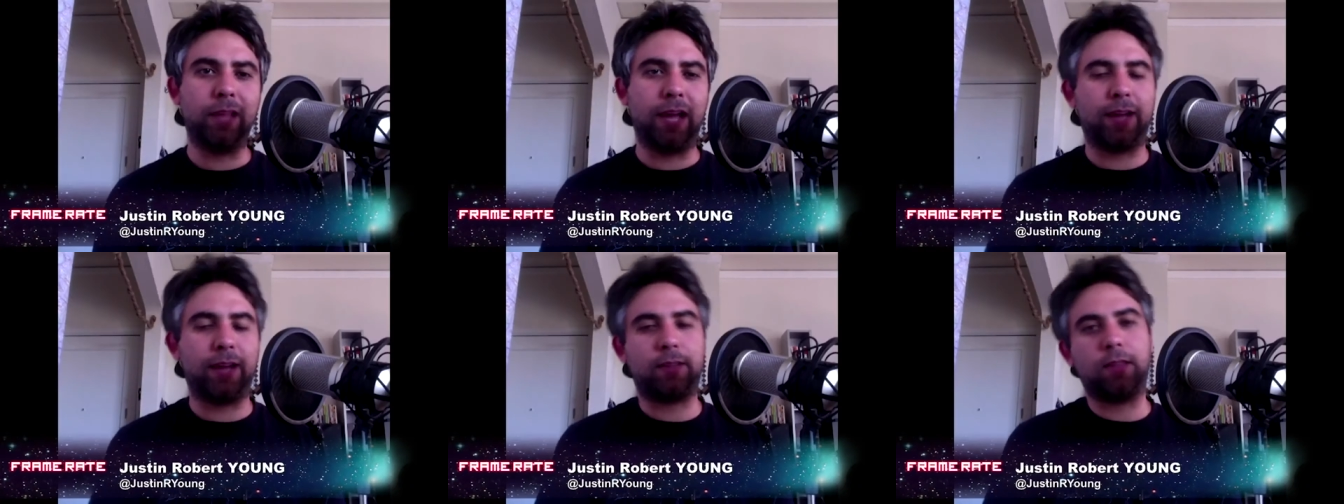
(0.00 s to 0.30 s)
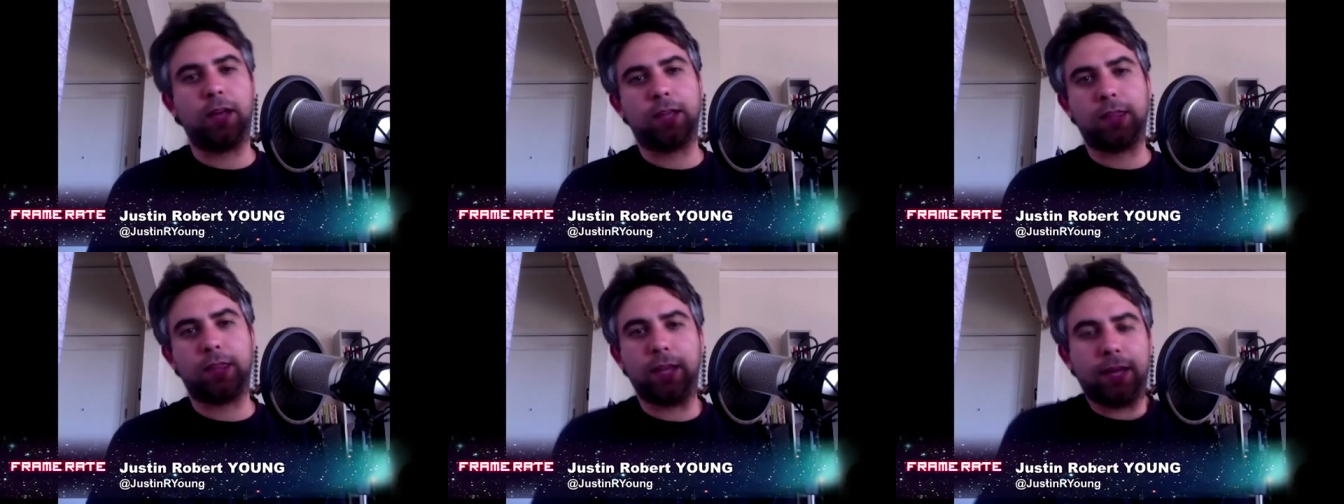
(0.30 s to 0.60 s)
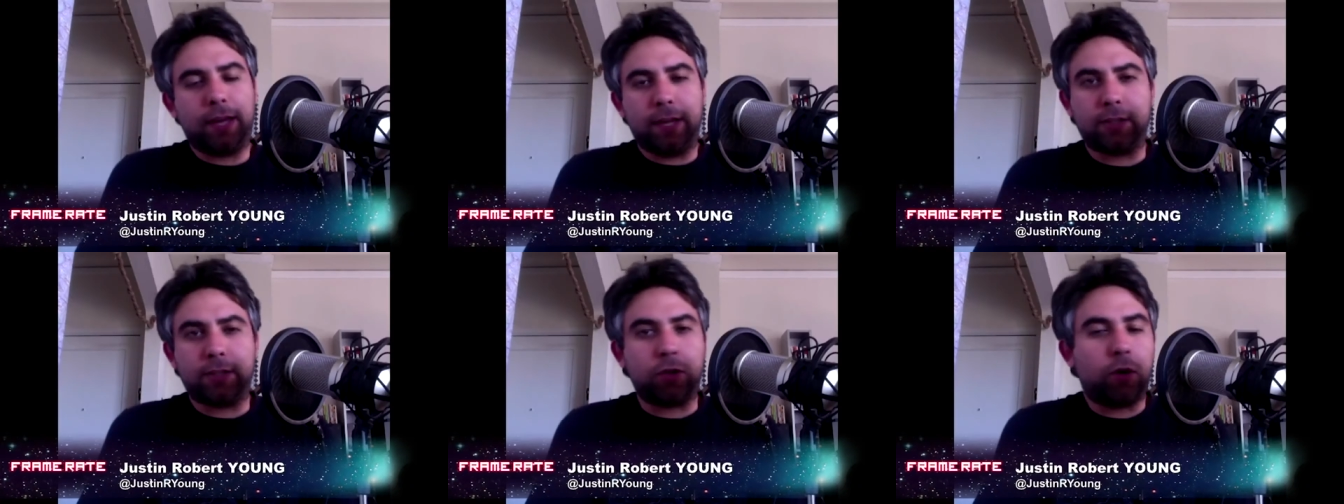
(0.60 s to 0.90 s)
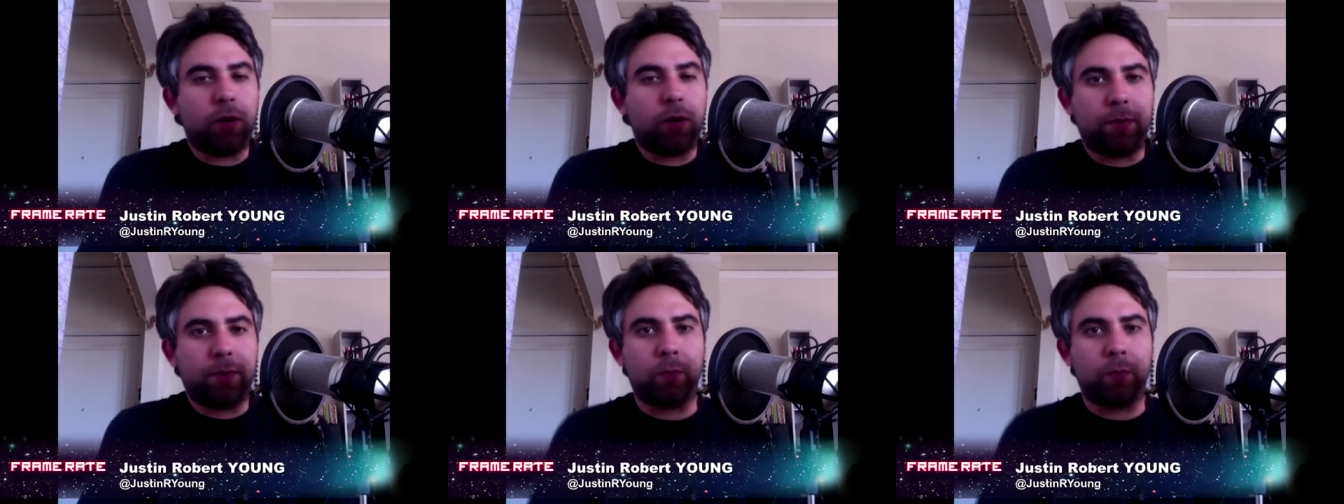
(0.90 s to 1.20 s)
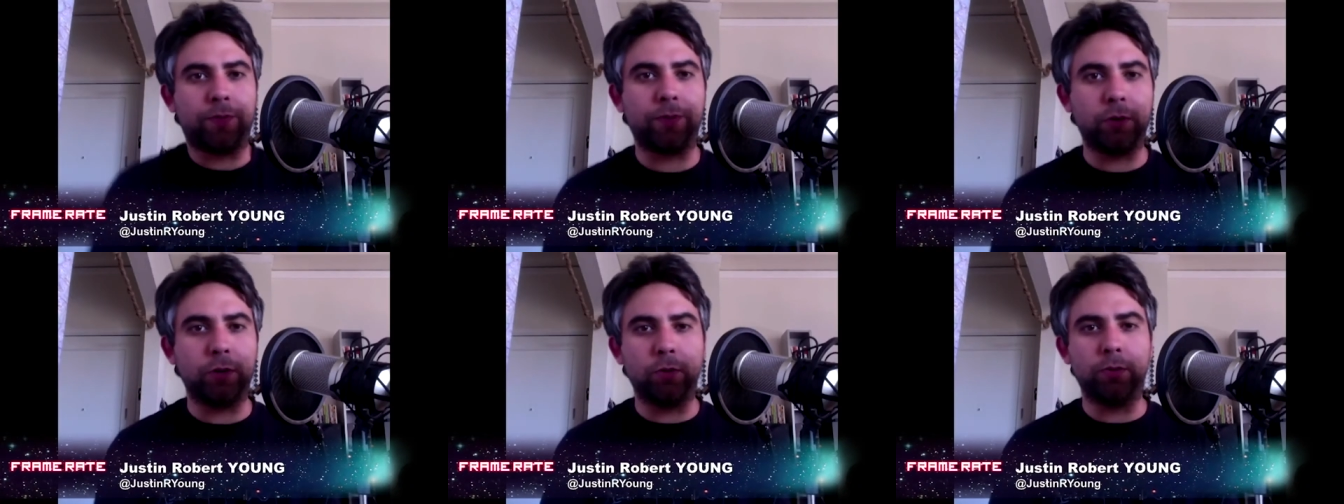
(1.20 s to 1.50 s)
Like, like it's already been
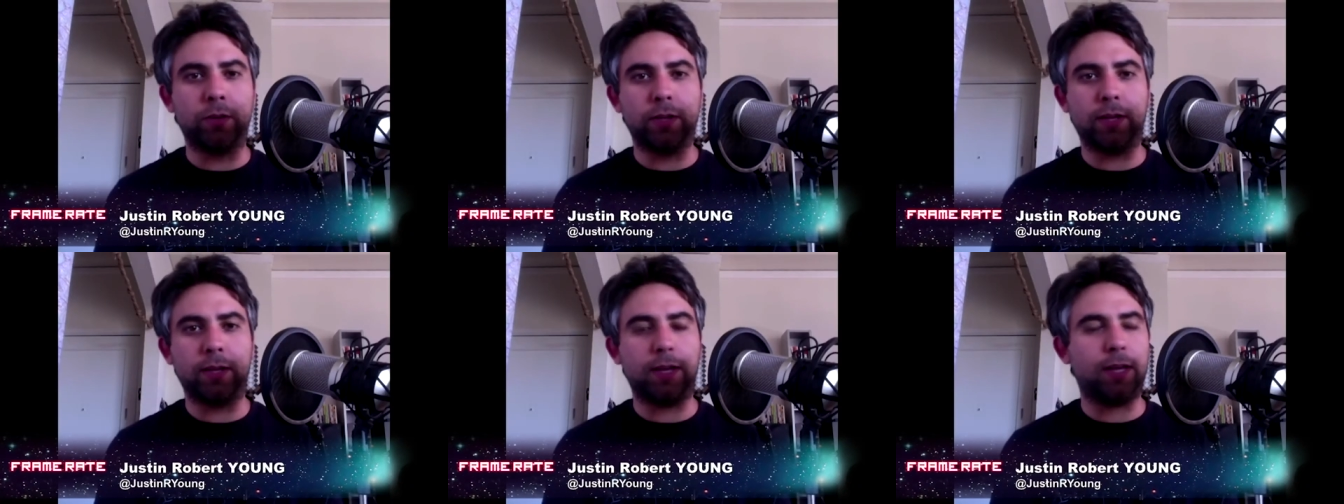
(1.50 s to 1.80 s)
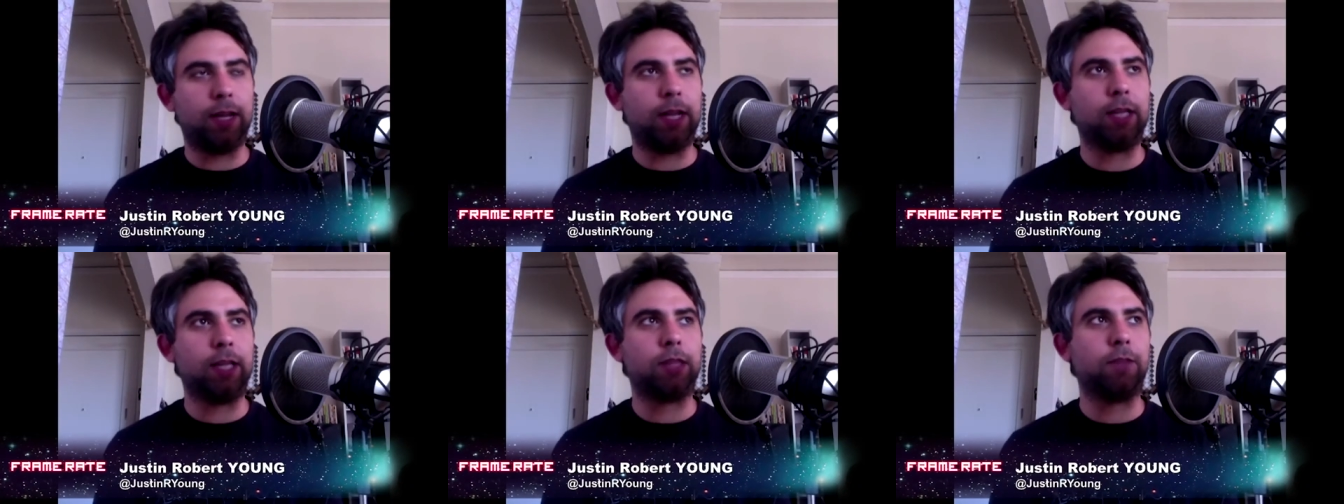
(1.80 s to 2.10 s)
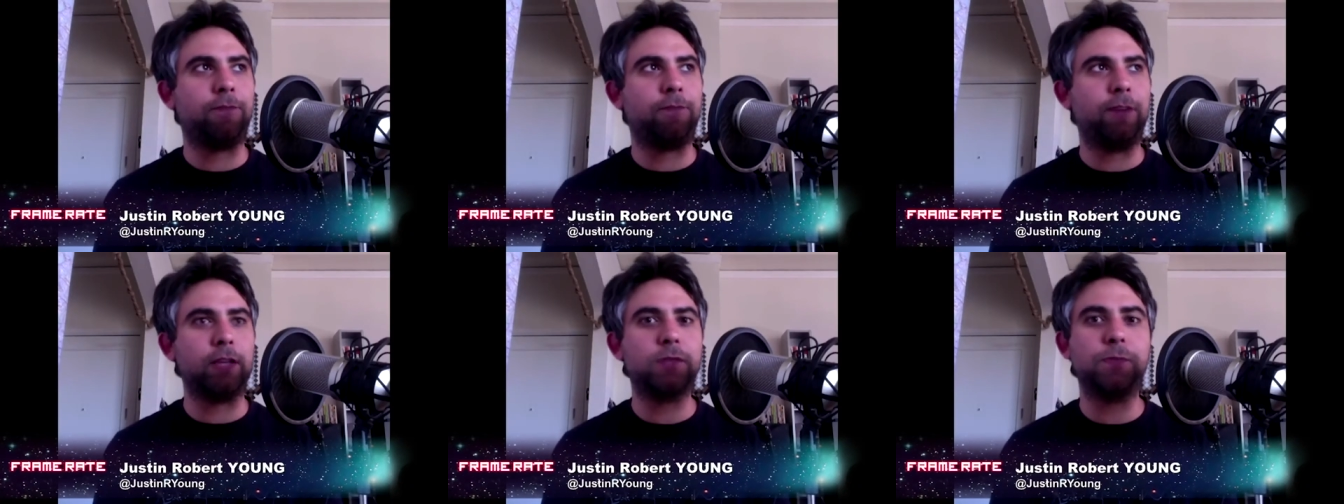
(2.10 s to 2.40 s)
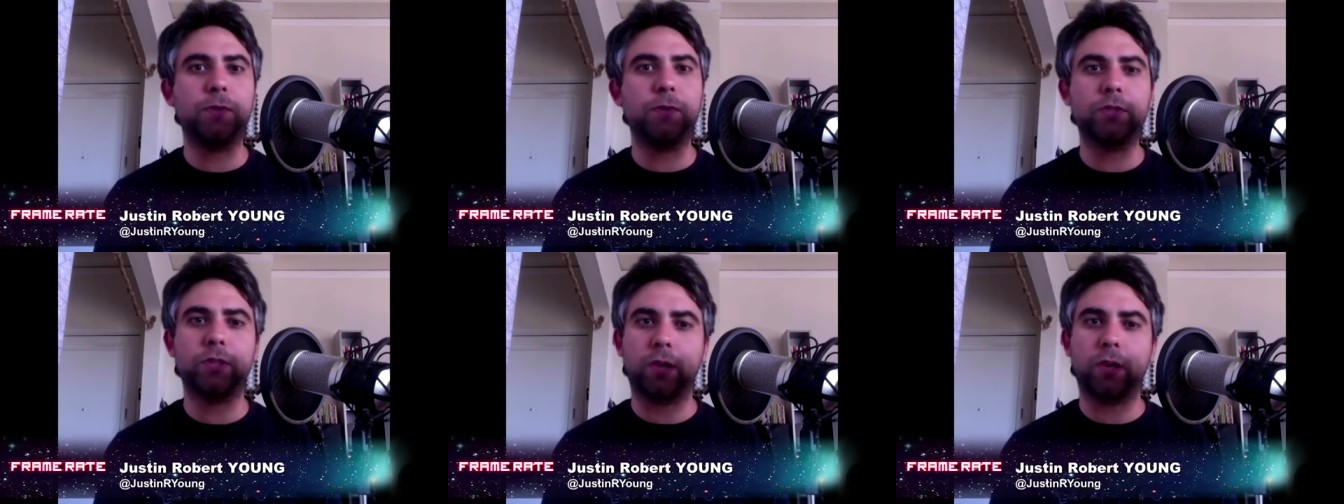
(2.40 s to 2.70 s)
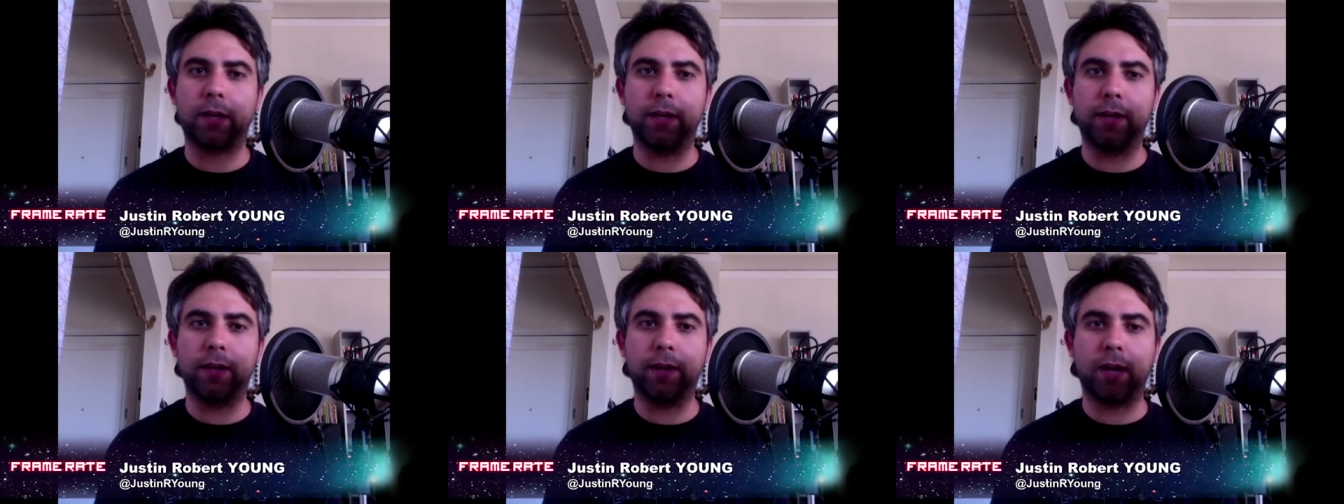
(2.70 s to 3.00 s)
reviewed. It hit the festival
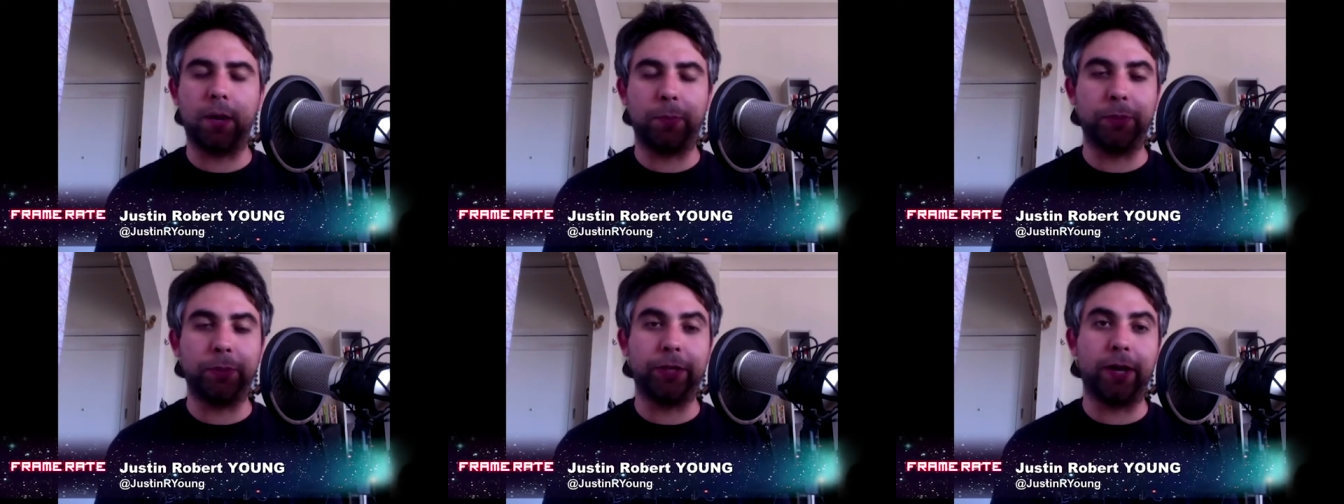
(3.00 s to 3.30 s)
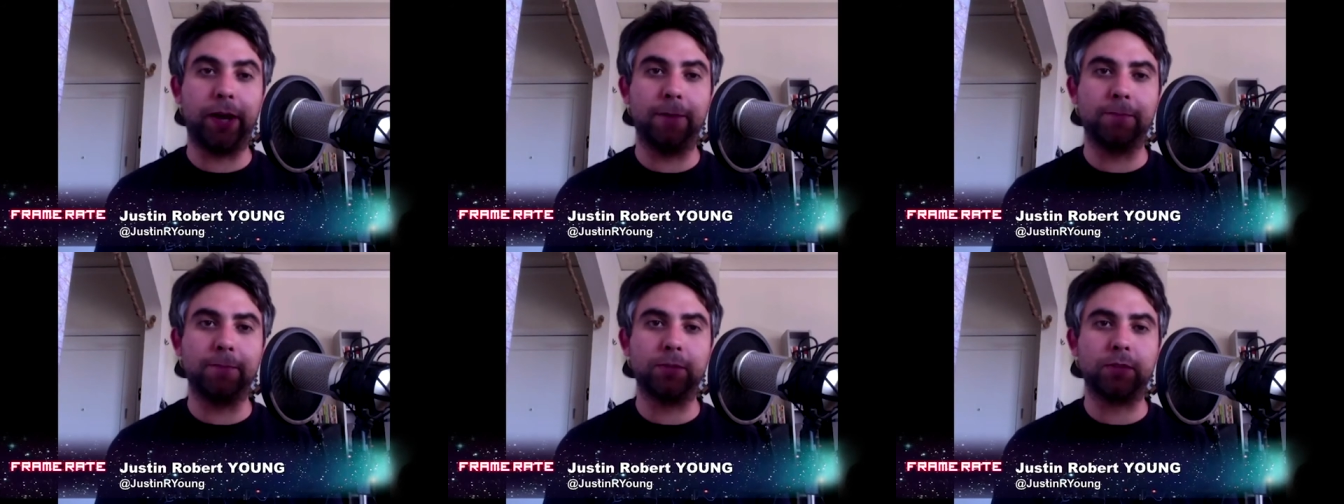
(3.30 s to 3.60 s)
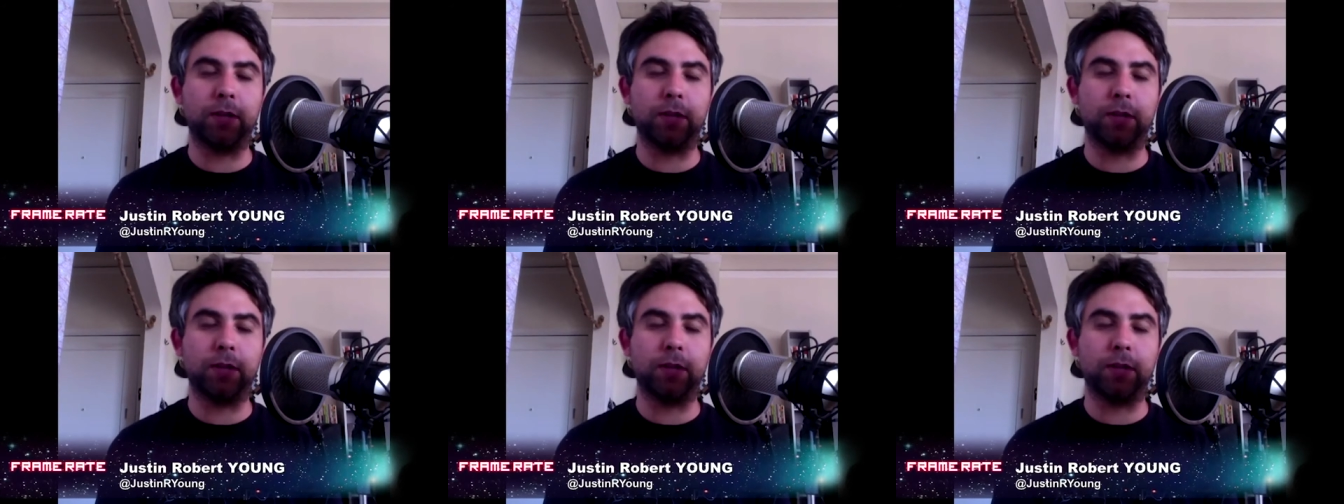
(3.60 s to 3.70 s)
circuit a couple times.